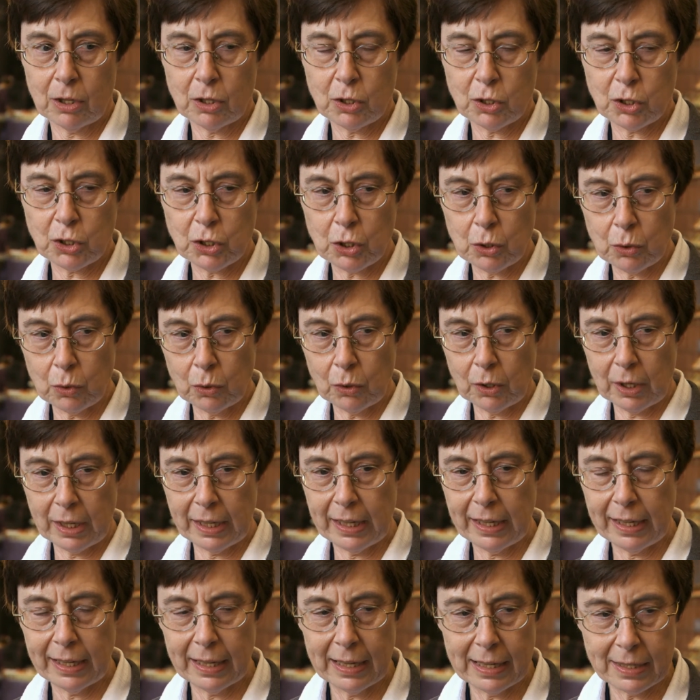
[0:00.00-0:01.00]
so
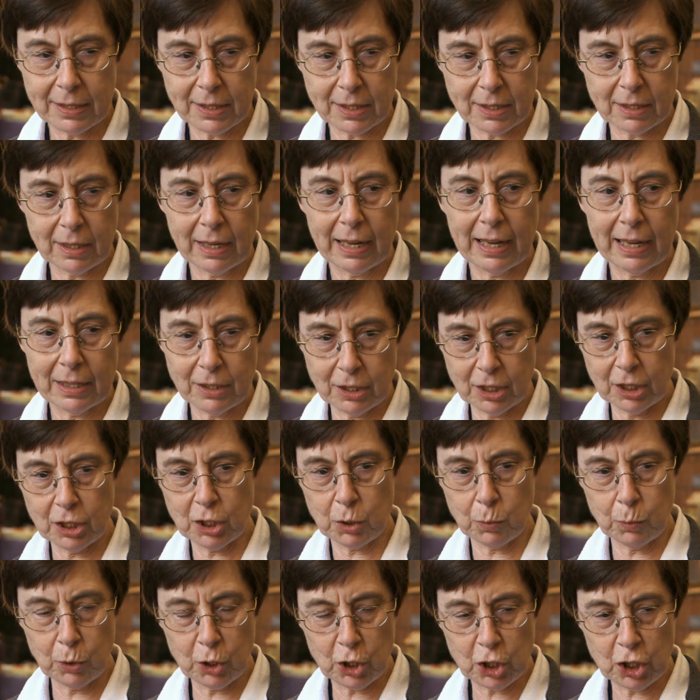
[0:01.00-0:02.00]
he has had
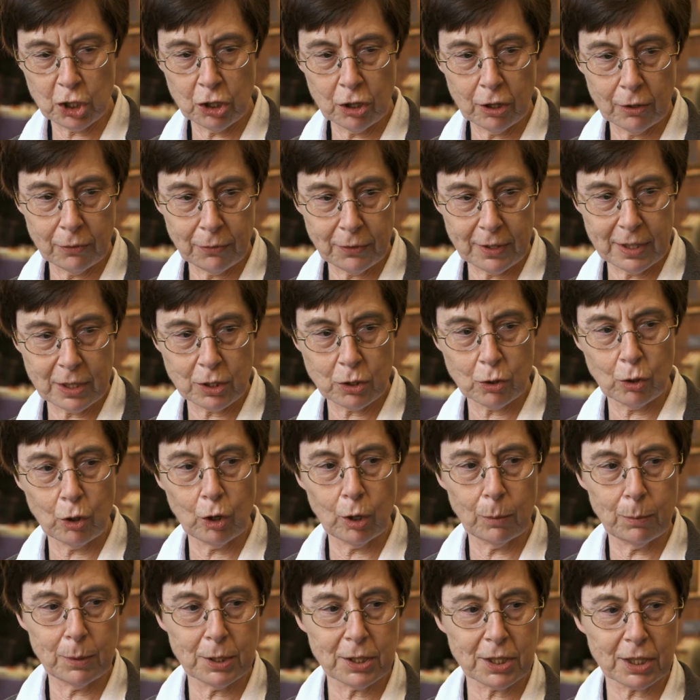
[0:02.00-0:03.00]
this vision of this
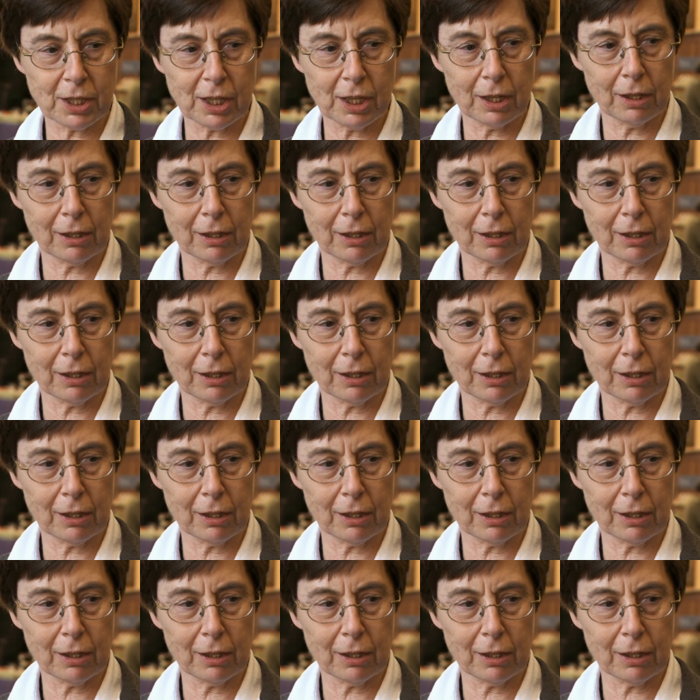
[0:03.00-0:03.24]
orbis